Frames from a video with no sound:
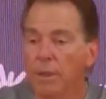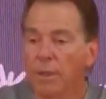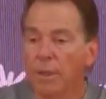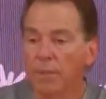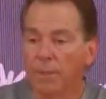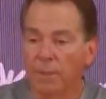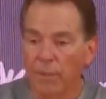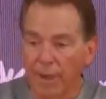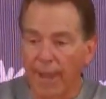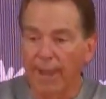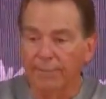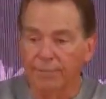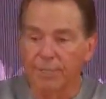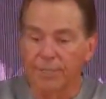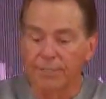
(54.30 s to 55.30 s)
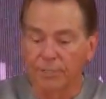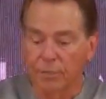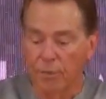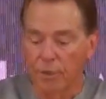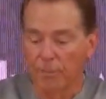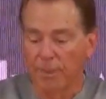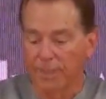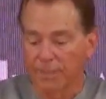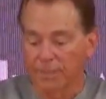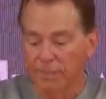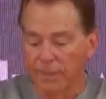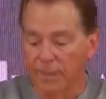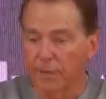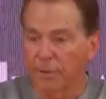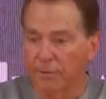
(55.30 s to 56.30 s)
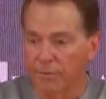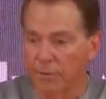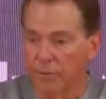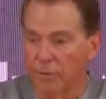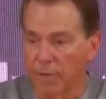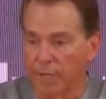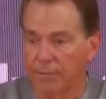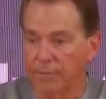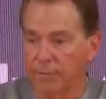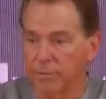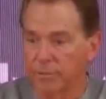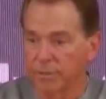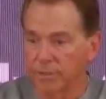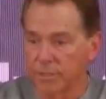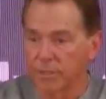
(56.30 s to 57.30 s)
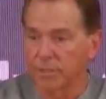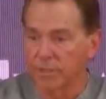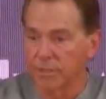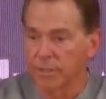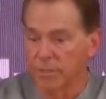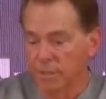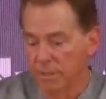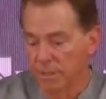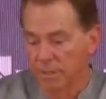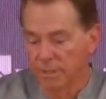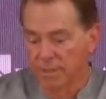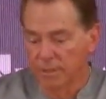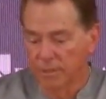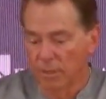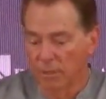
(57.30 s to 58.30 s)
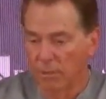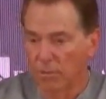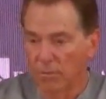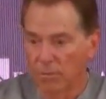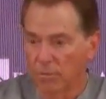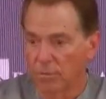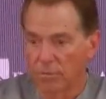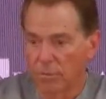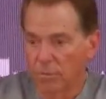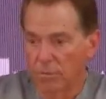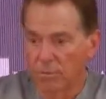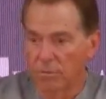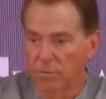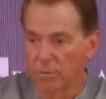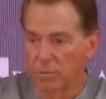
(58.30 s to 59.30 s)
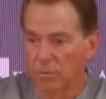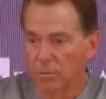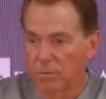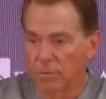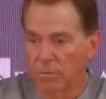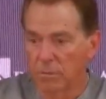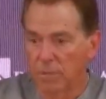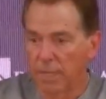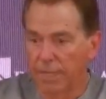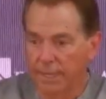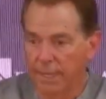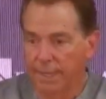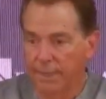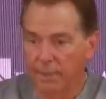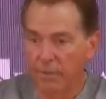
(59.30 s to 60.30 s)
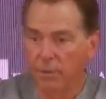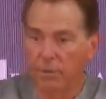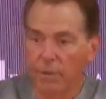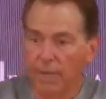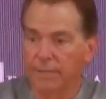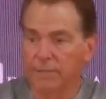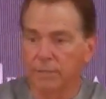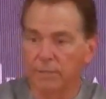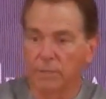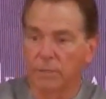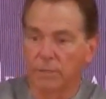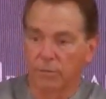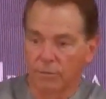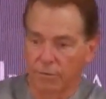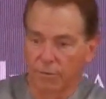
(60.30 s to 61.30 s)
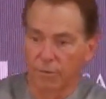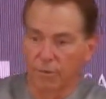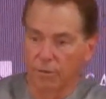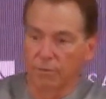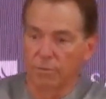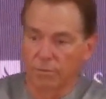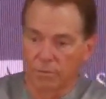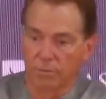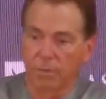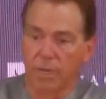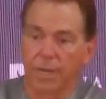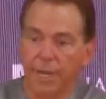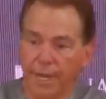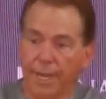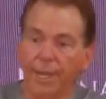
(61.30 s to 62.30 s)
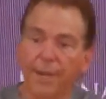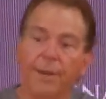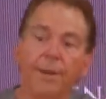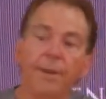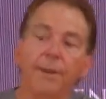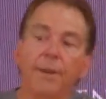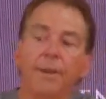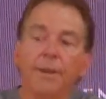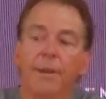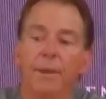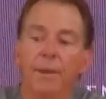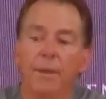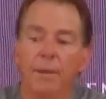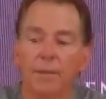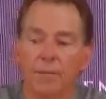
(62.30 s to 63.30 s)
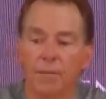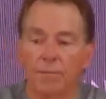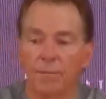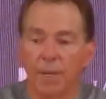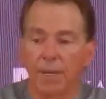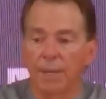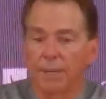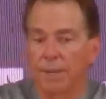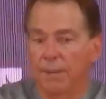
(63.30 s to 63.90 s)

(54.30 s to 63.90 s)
I mean, we have changed quarterbacks around here a few times during the season. So I, I know you guys are looking for an end, but